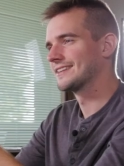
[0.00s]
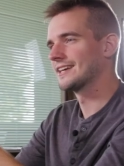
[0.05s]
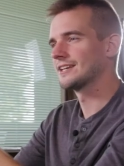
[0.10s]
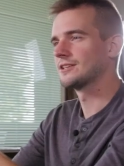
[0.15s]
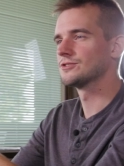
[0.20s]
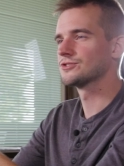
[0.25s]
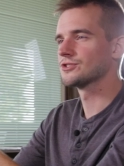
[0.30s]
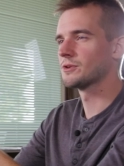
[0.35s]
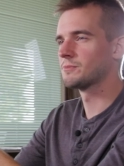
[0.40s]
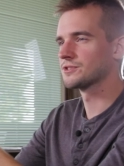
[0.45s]
Thank
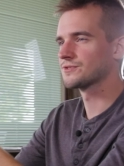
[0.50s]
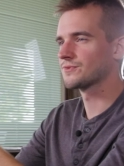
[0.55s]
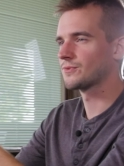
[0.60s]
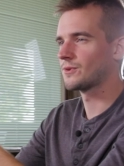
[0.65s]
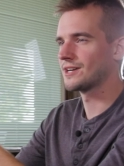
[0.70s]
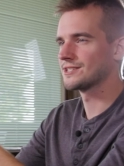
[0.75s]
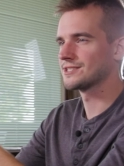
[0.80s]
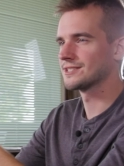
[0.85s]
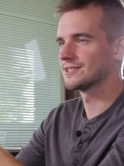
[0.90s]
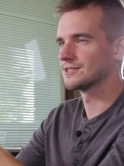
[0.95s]
you so much for
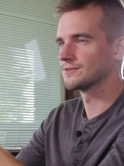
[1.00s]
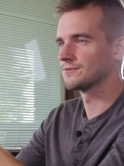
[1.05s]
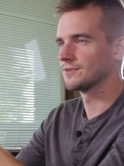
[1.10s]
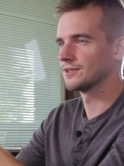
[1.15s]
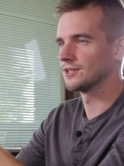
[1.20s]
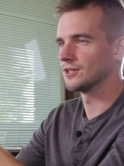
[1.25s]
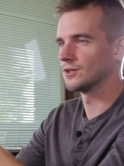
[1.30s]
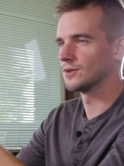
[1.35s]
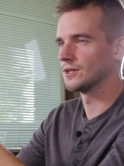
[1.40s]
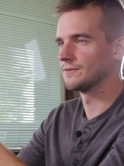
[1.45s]
watching this
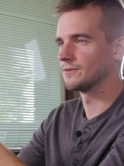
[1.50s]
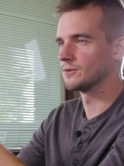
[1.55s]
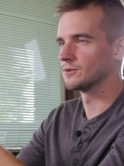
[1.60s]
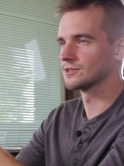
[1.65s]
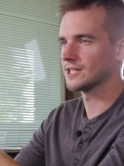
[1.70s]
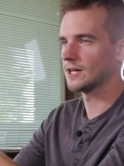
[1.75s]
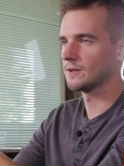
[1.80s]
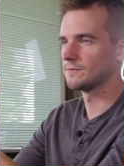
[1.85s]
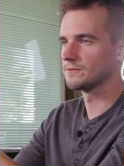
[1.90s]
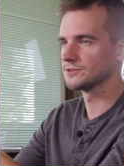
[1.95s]
video. If it
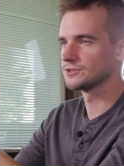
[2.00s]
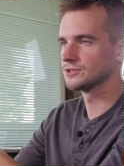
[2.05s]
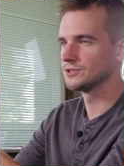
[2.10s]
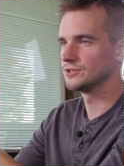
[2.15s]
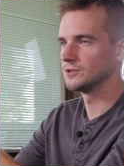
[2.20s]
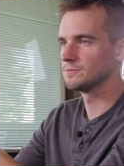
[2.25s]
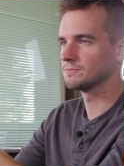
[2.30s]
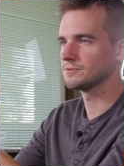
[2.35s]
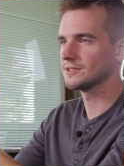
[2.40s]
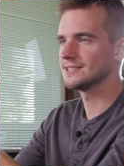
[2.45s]
was helpful to
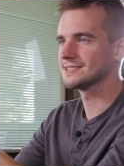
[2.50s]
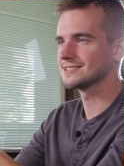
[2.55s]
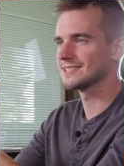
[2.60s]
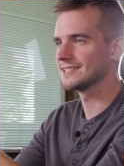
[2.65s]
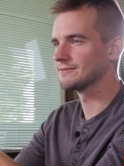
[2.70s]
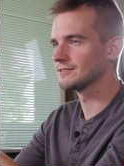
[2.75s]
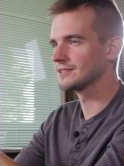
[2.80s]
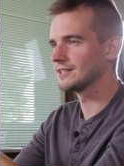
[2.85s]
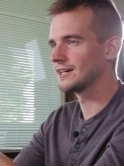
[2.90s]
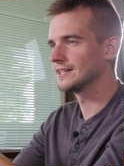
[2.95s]
you, please
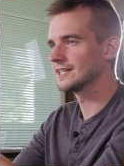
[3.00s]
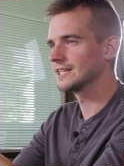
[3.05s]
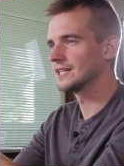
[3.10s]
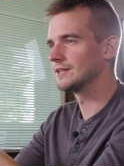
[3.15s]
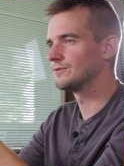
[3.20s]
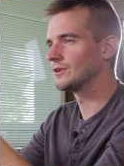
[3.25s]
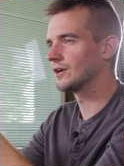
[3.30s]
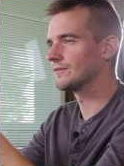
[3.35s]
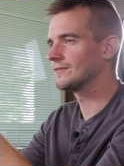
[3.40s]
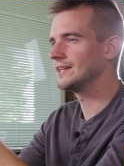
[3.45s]
leave a like, and
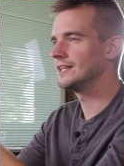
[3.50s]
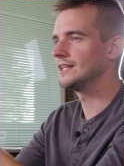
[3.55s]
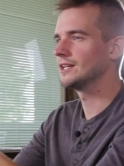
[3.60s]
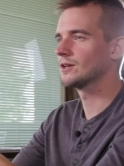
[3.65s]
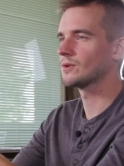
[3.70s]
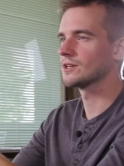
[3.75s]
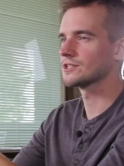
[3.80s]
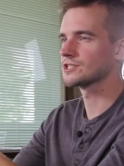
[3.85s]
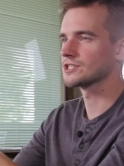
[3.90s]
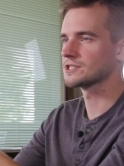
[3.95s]
if you have any
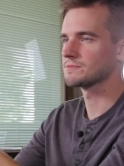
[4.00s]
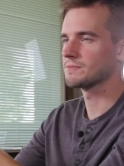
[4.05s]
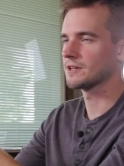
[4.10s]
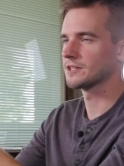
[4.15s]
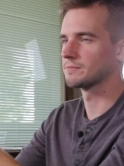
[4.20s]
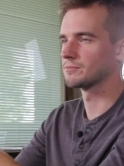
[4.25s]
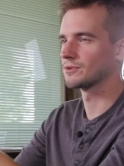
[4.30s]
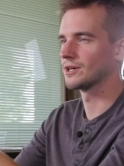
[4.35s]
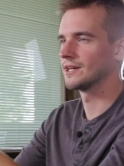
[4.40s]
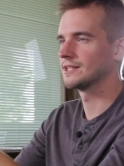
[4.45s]
questions about
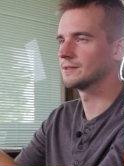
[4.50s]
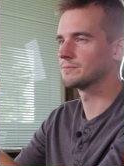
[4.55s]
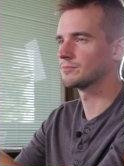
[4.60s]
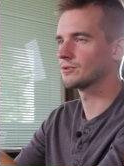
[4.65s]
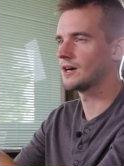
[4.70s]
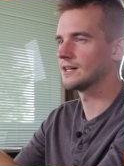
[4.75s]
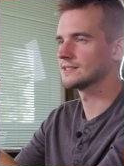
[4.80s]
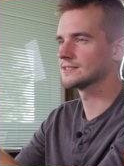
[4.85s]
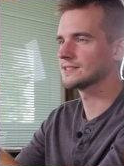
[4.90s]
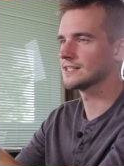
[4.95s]
the branding
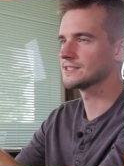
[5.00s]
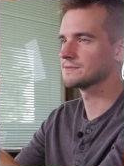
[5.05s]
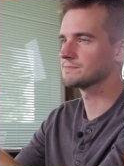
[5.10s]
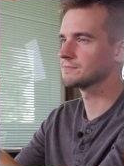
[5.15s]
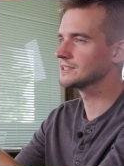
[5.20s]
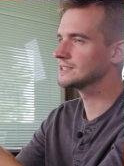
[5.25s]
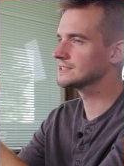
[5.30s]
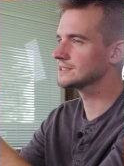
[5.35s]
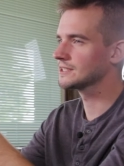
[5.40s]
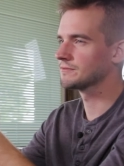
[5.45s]
process,
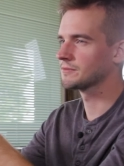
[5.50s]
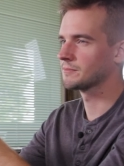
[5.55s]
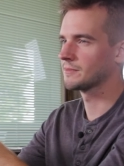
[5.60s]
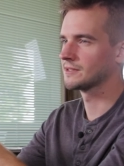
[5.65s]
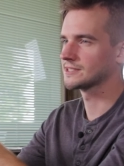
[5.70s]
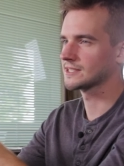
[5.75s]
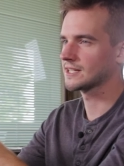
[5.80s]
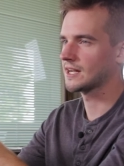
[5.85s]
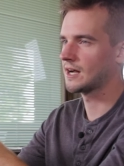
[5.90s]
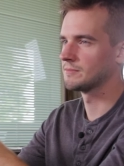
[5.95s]
please leave them
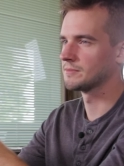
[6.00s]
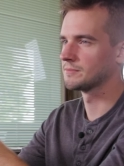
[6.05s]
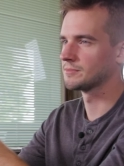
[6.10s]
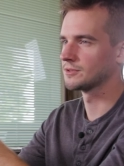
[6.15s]
as a comment